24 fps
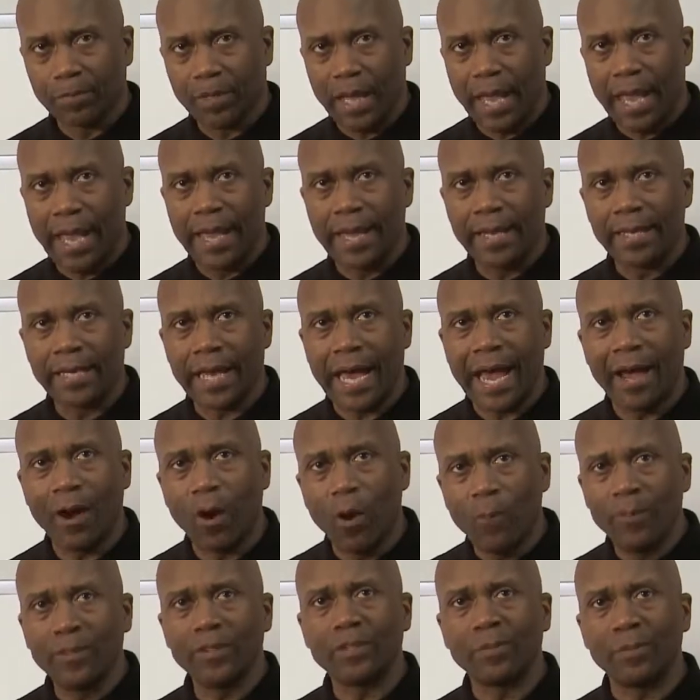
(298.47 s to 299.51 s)
And I
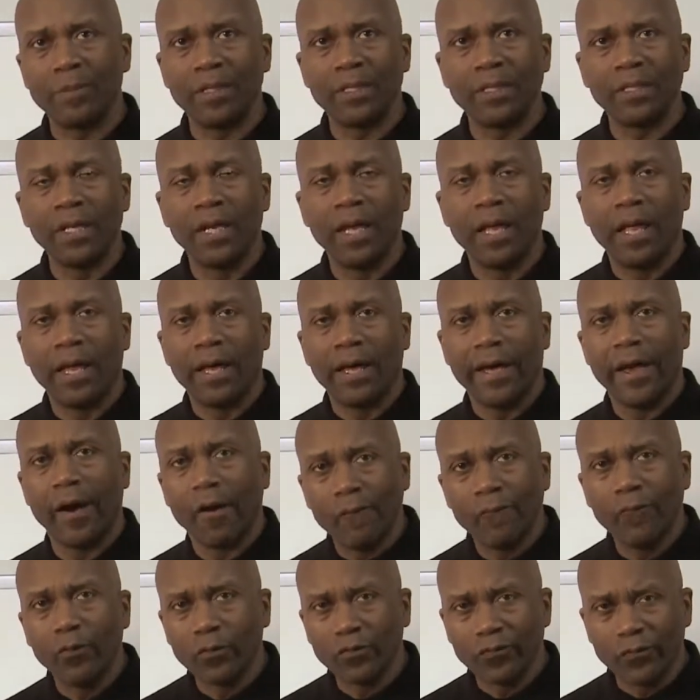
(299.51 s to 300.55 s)
hope it's been
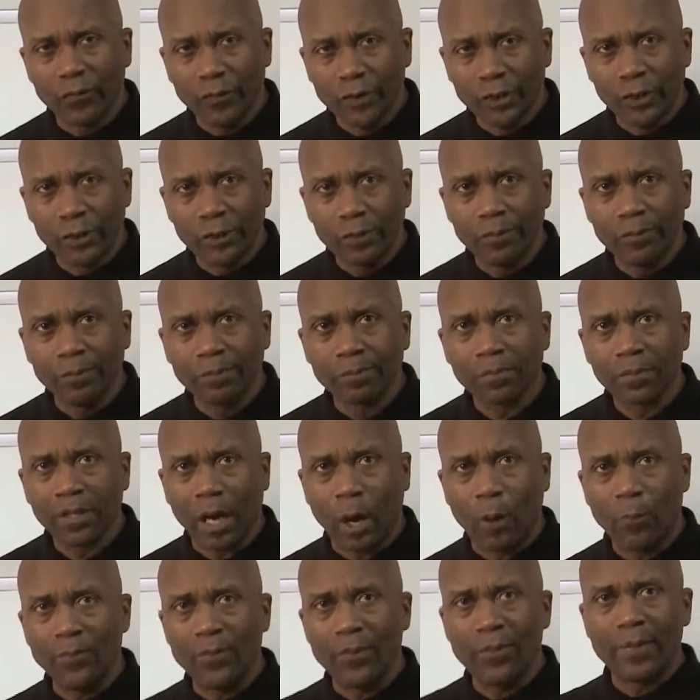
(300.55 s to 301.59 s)
helpful for you. I
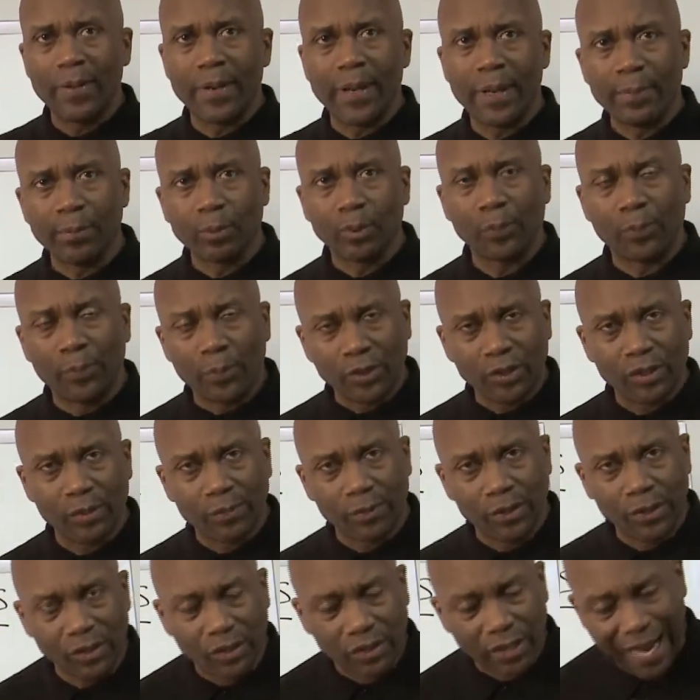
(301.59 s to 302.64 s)
hope you've been able to put some
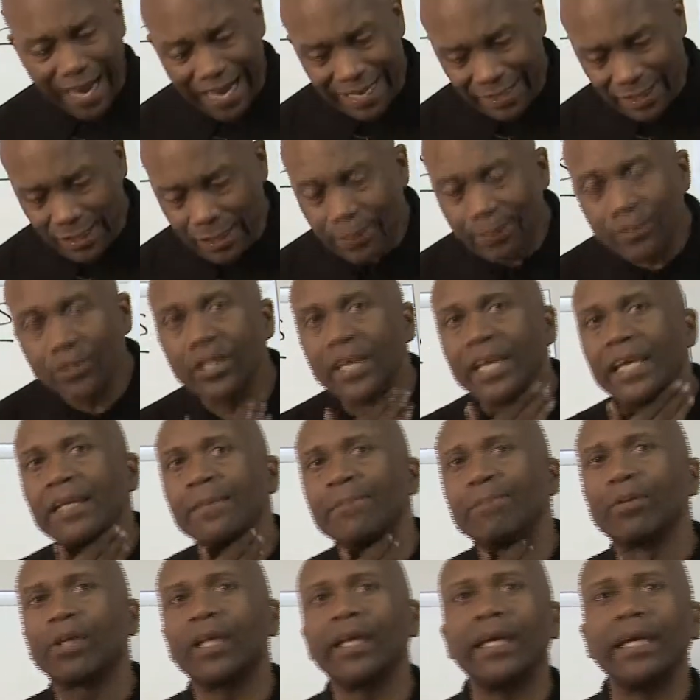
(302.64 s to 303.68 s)
of these concepts in
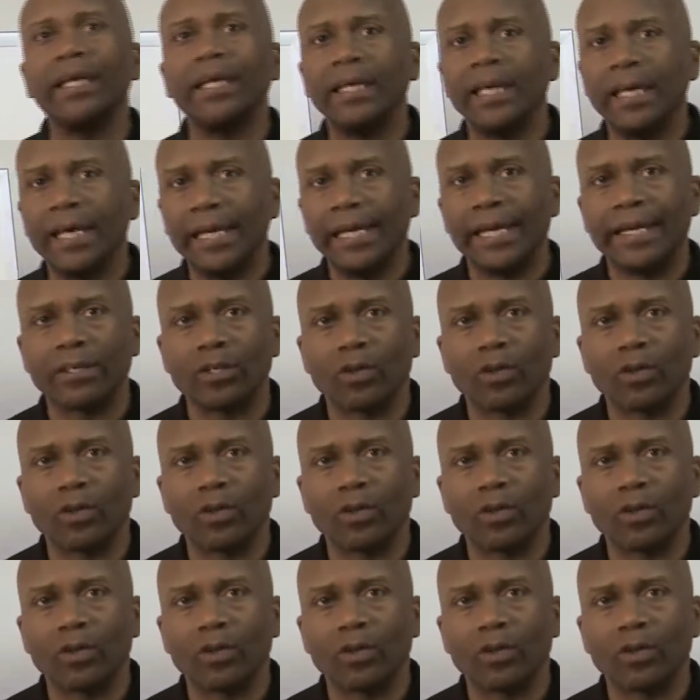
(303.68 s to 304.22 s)
play in